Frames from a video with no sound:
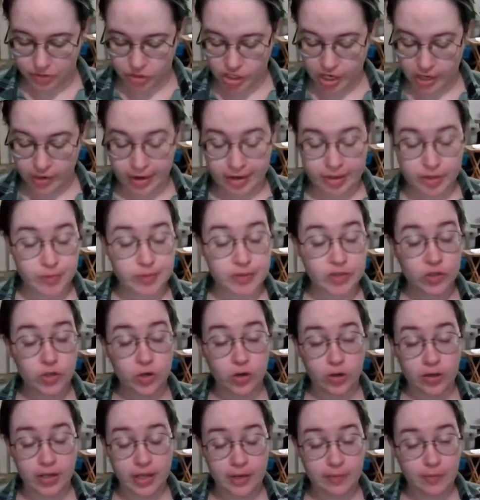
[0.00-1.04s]
Shagrat's
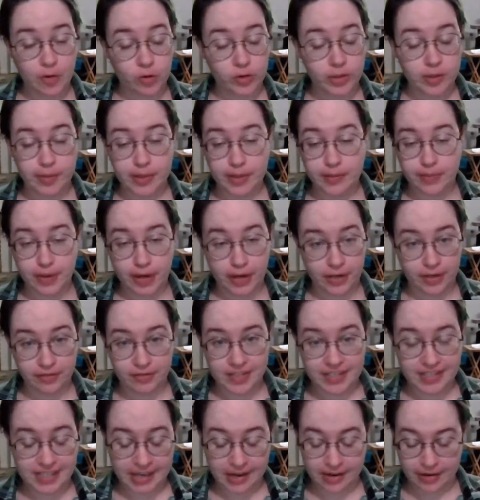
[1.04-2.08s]
patrol had only been part of
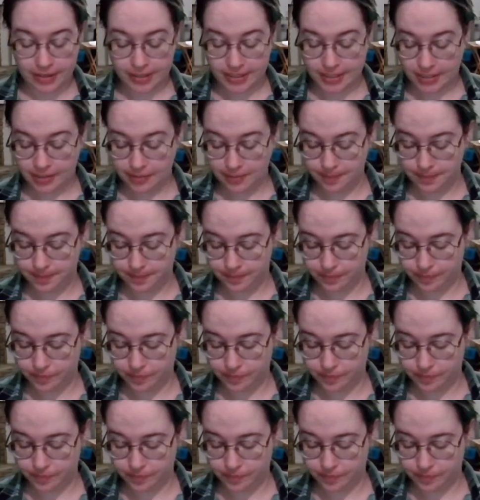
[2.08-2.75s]
his garrison.